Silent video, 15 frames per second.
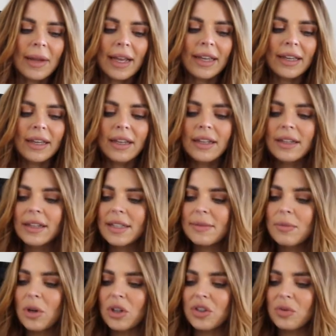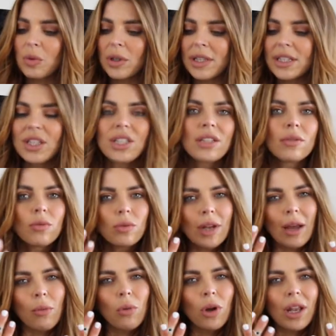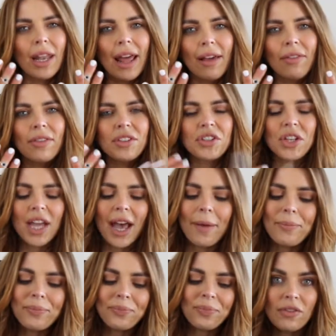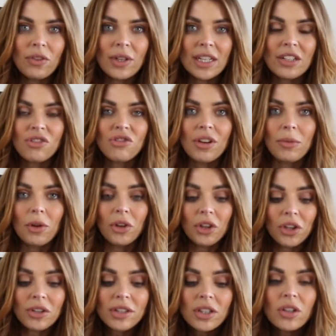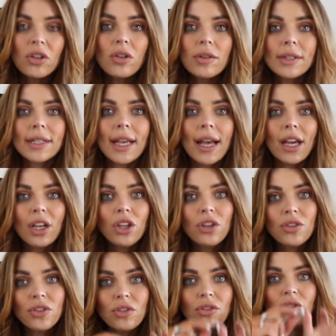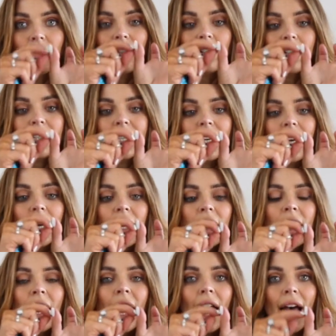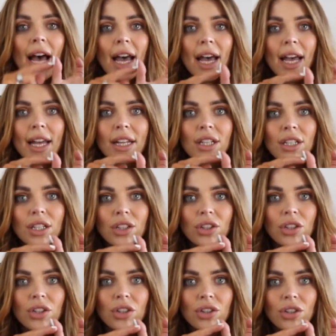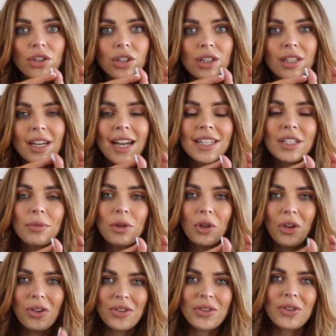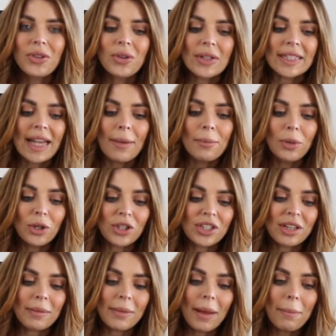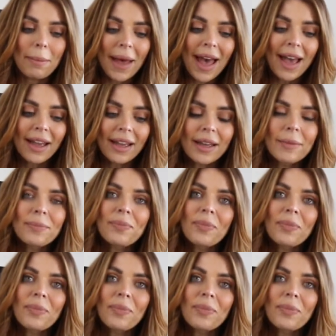like as much one length as you can. If you need to trim your cuticles, get a cuticle cutter and tidy up your cuticles and push them back.